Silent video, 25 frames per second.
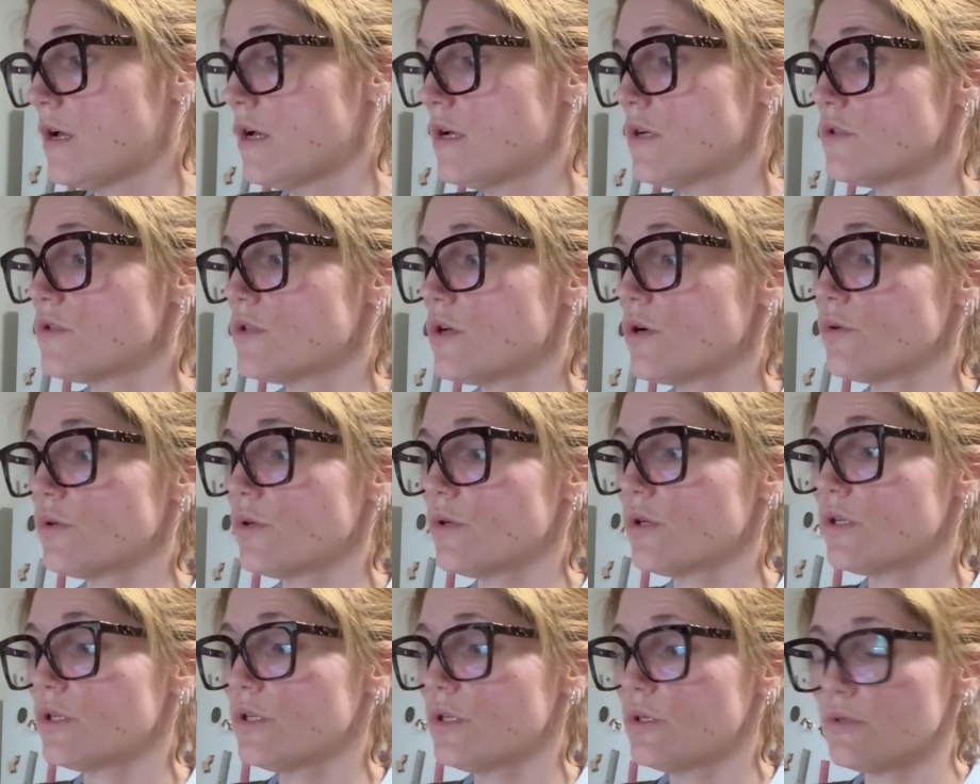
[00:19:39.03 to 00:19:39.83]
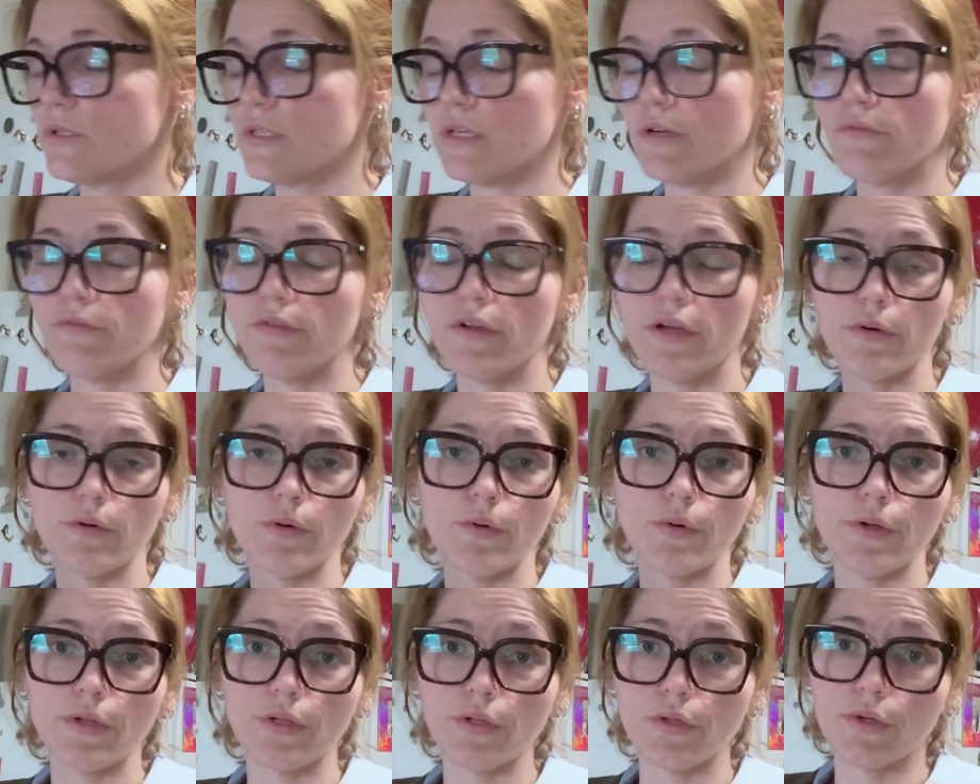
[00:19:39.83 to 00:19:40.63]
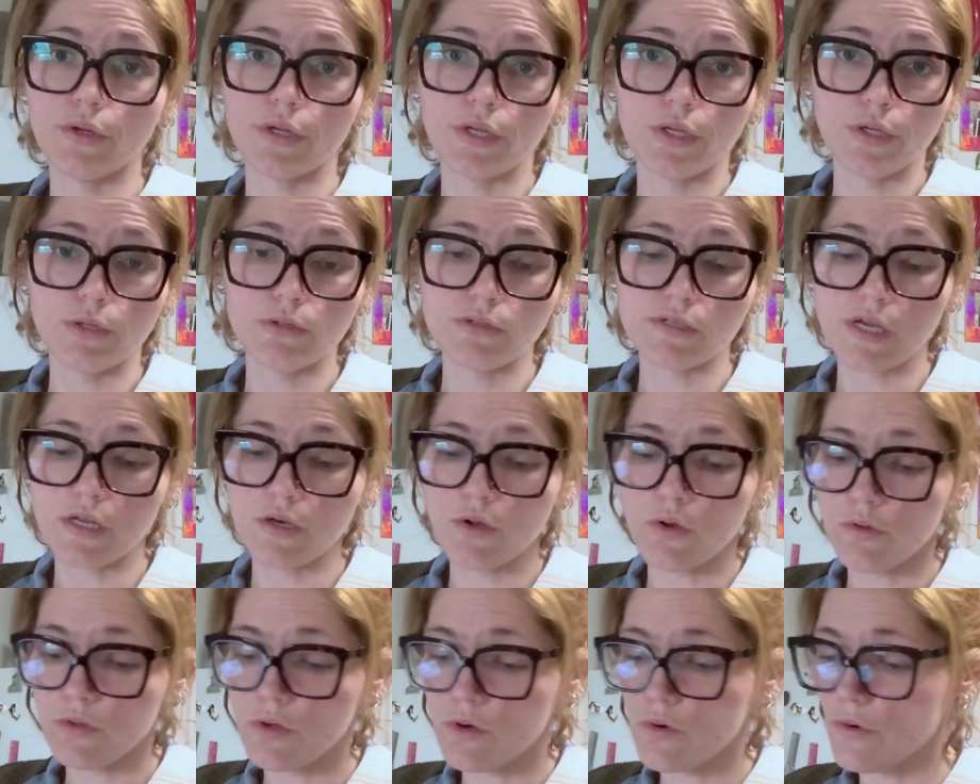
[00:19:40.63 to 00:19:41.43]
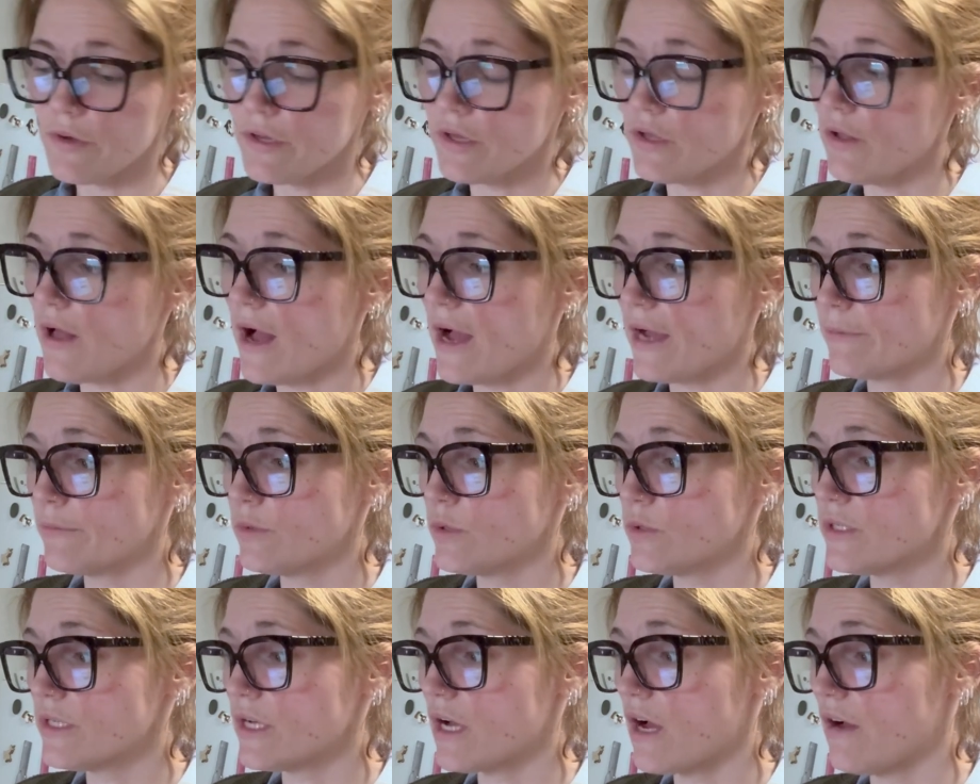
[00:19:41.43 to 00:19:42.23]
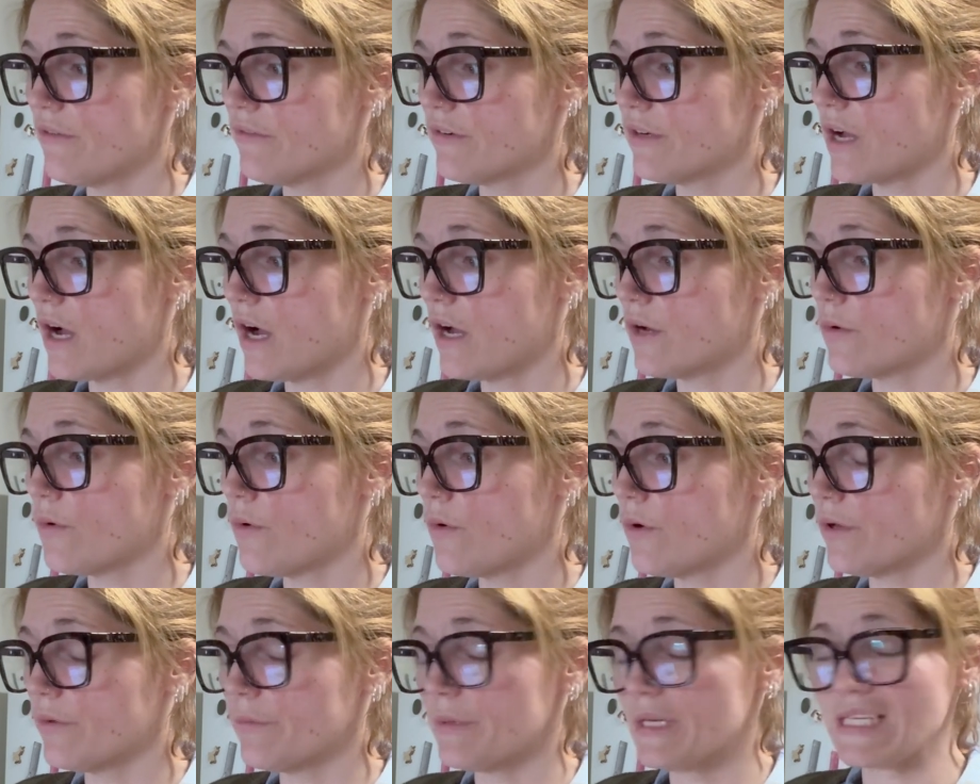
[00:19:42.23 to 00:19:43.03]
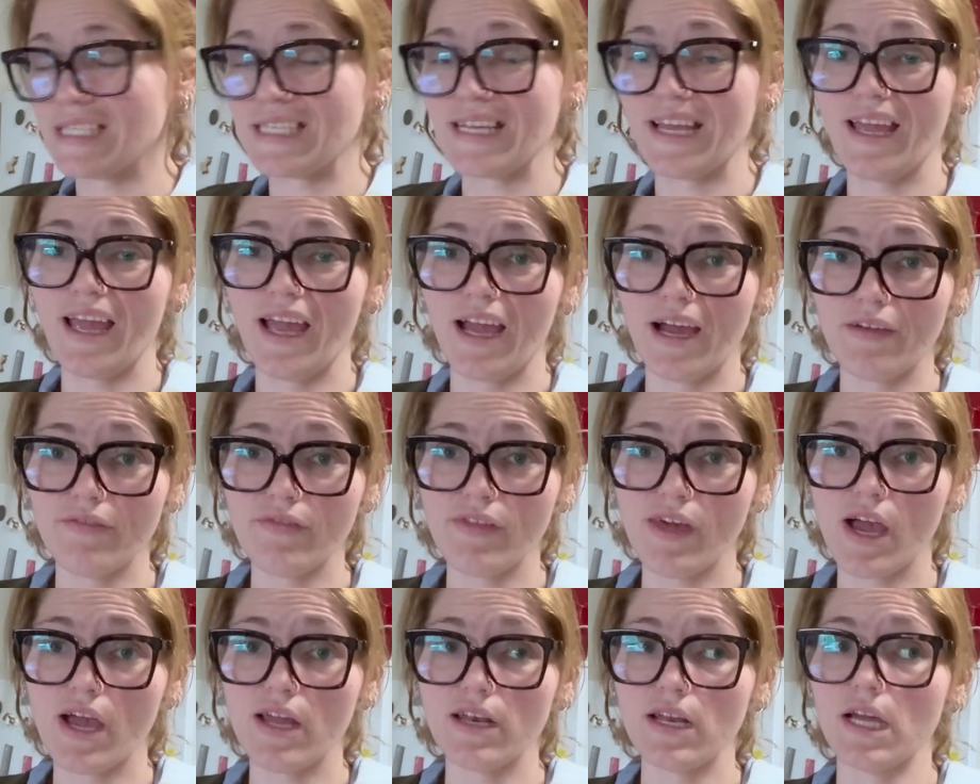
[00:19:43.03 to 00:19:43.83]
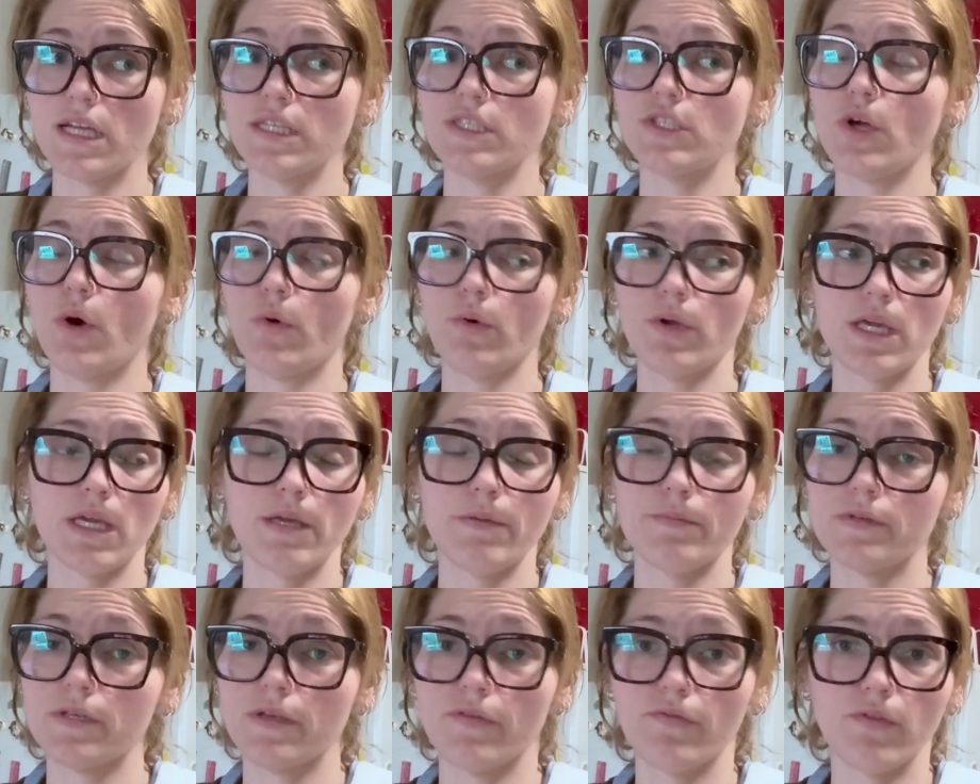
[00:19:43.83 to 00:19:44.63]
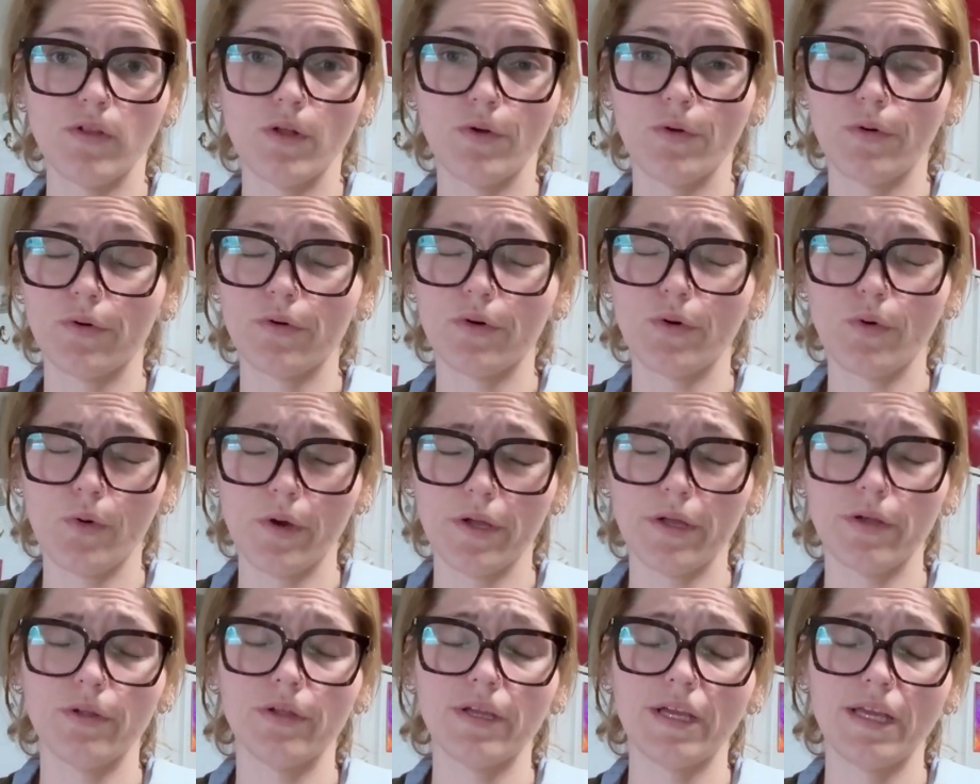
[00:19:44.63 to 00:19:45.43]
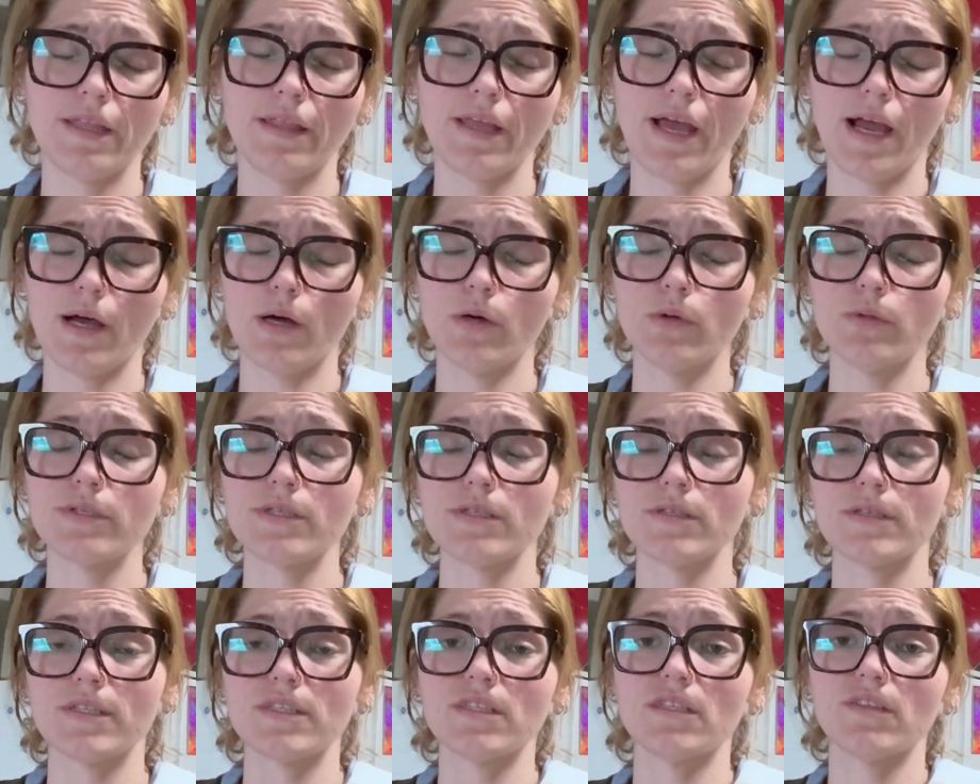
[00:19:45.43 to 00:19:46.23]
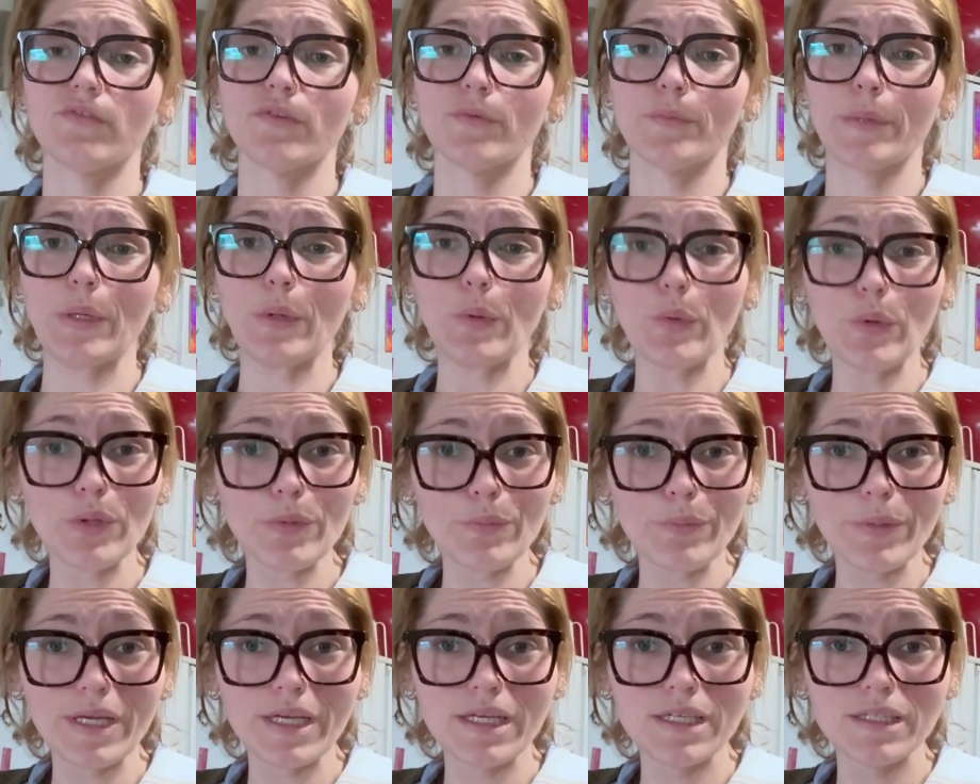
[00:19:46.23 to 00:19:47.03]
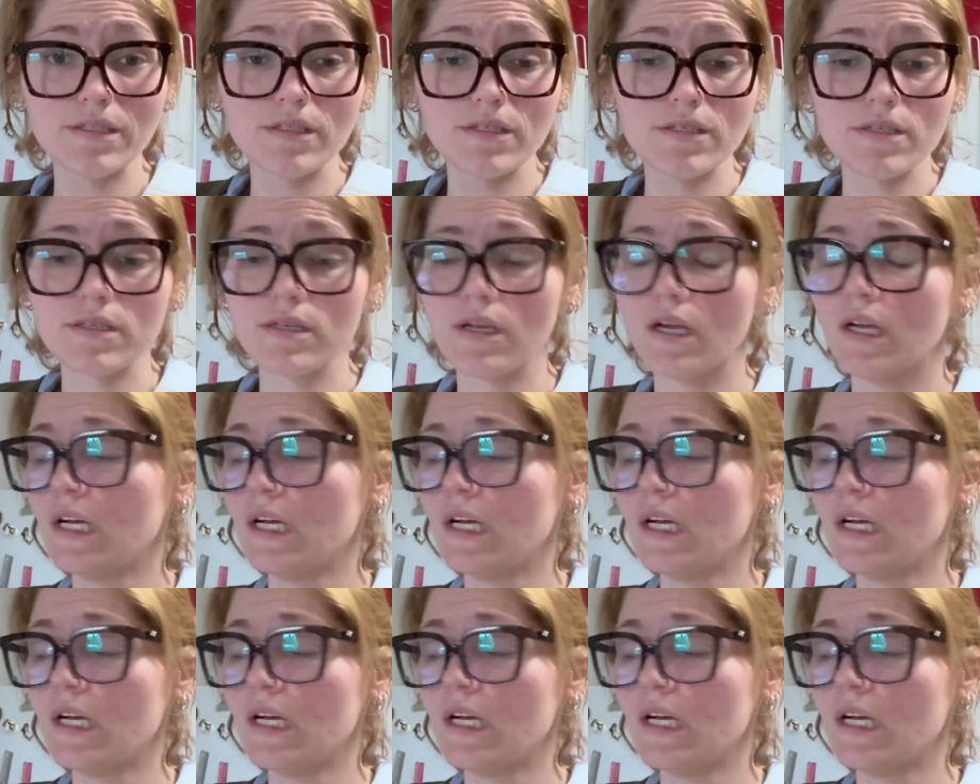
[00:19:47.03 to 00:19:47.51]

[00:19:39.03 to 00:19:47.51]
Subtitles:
So you could use sunflower oil, you can use canola oil. I'm using avocado oil because I have that. I don't keep sunflower oil in the house unless it's for my oil paints.